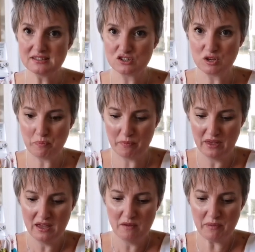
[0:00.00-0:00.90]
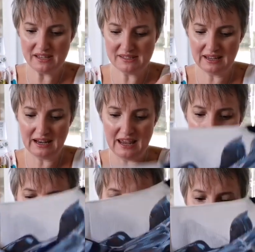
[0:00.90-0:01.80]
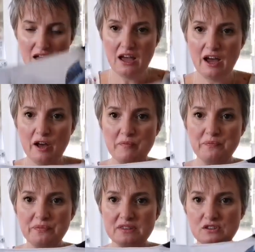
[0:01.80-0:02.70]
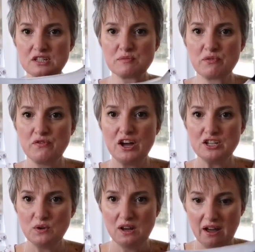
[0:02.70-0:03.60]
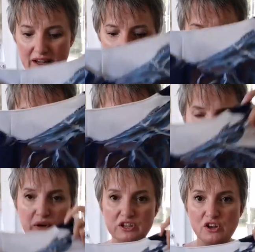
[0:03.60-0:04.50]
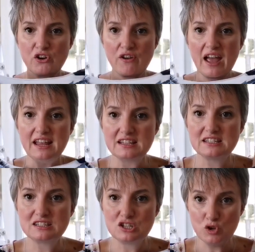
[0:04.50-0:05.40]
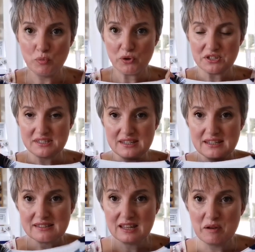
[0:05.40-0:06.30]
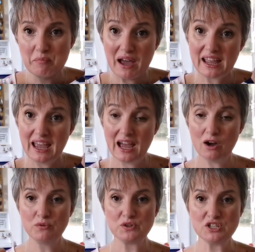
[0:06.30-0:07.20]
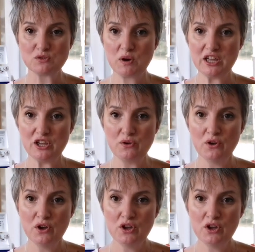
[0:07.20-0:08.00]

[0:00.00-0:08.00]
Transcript: So she basically, so it doesn't provide you a lining piece, but you create 2 bodices and then bag it out, which is where you